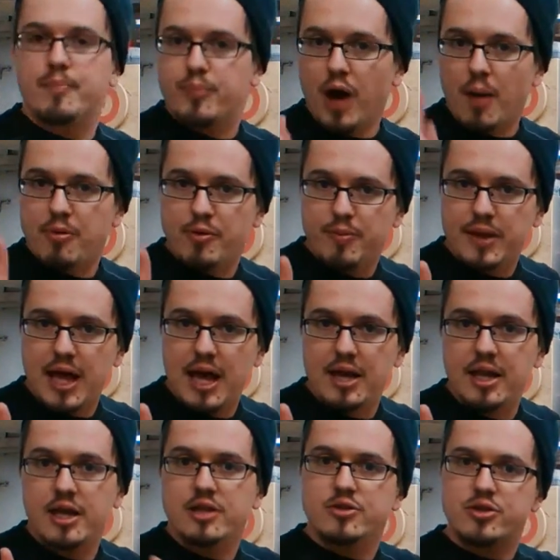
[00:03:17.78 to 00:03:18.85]
Proper
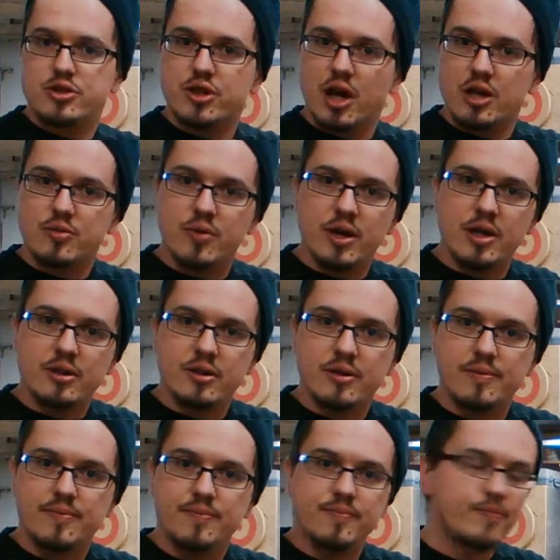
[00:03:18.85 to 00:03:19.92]
planning to start with,
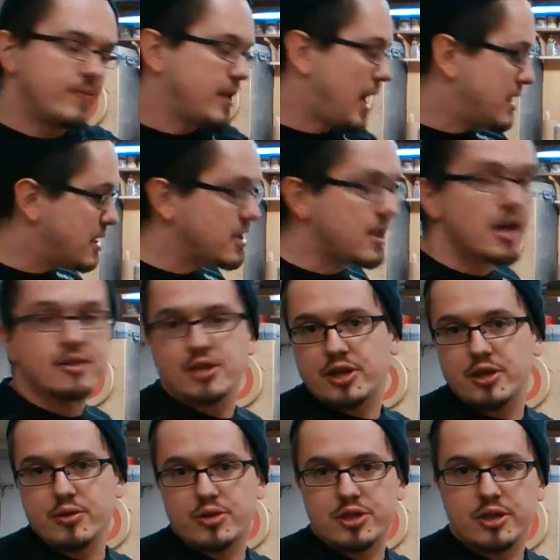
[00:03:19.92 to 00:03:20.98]
and then
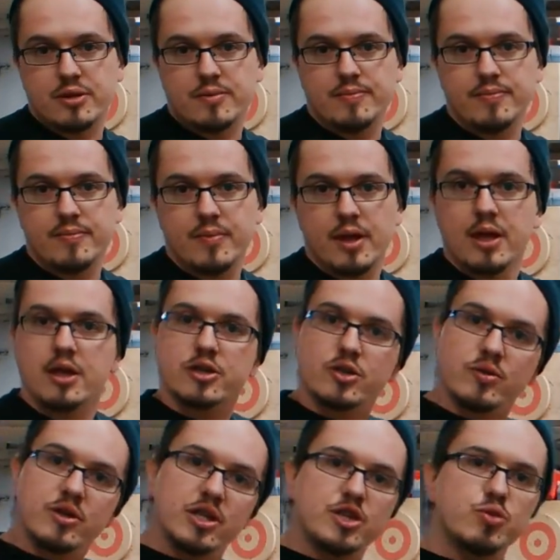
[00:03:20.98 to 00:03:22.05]
execution. So
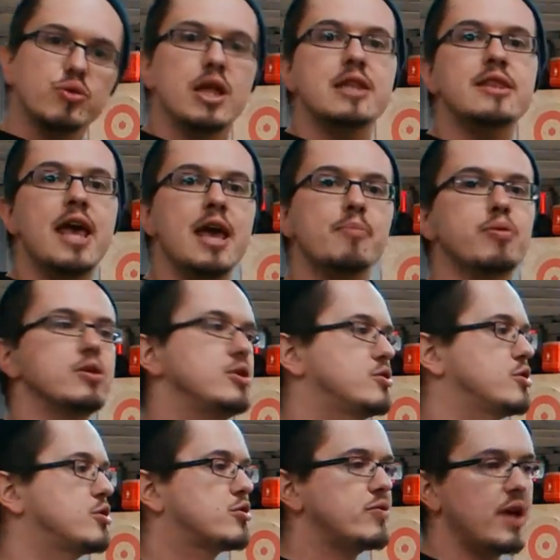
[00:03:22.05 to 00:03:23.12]
this will enable you
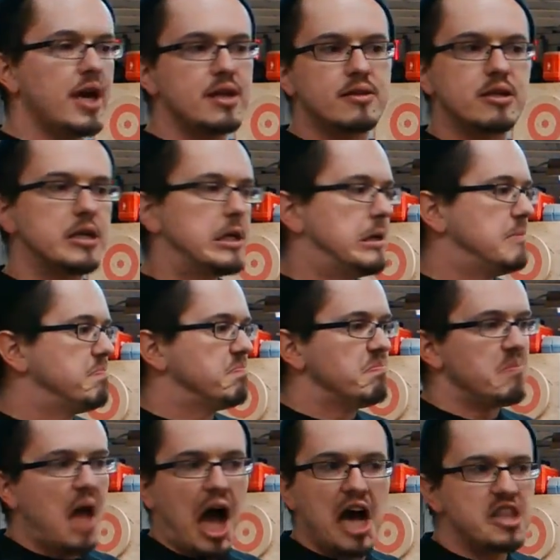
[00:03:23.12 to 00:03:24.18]
to create,
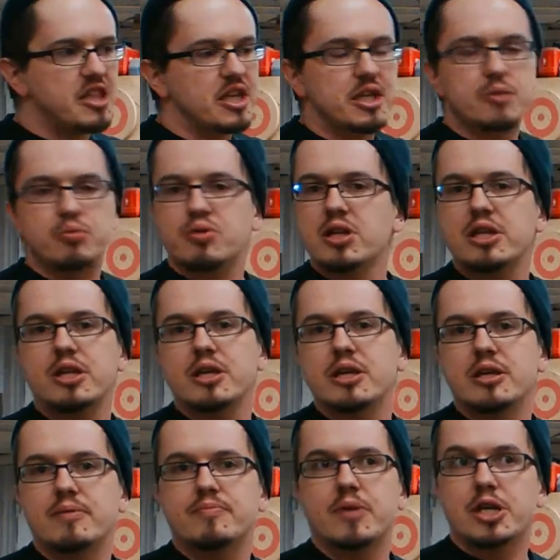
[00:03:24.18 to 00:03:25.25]
I think,
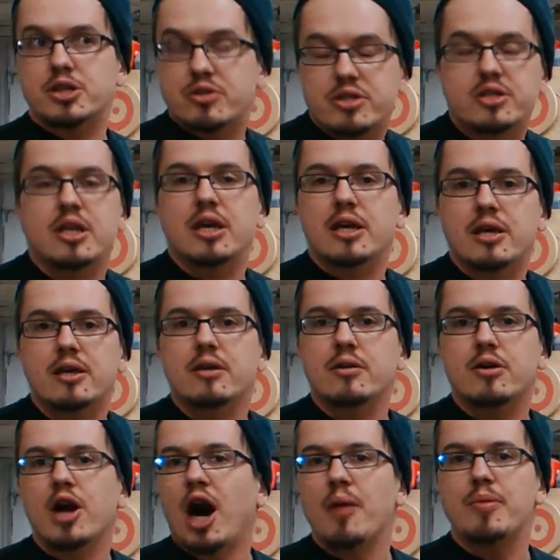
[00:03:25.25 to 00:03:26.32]
really interesting
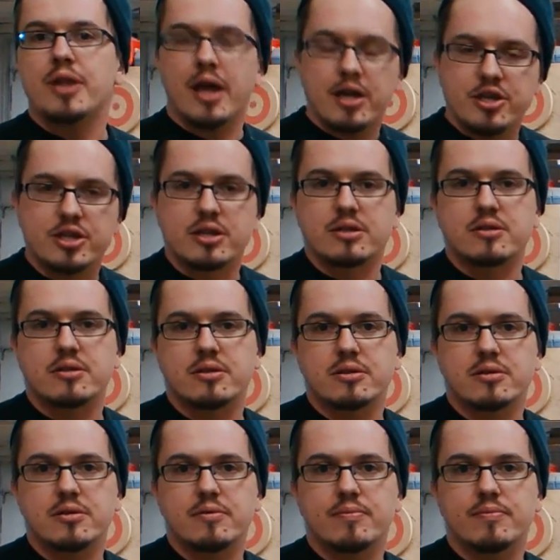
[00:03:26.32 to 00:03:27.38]
combinations
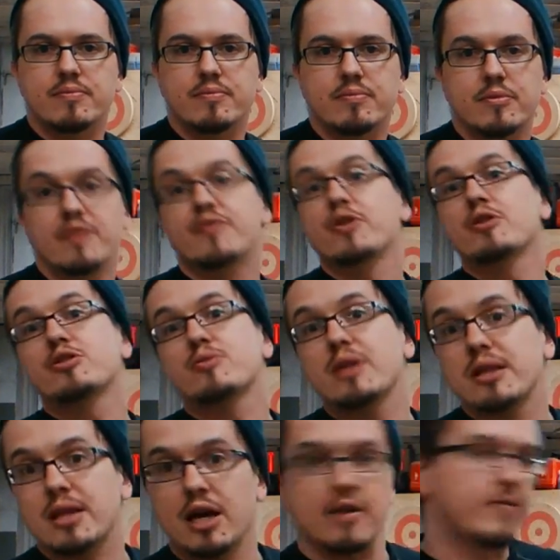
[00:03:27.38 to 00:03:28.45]
if you're into
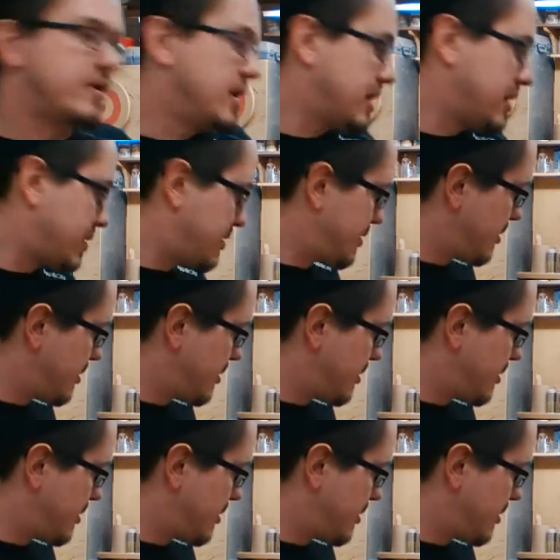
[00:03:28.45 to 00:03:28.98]
that kind of thing.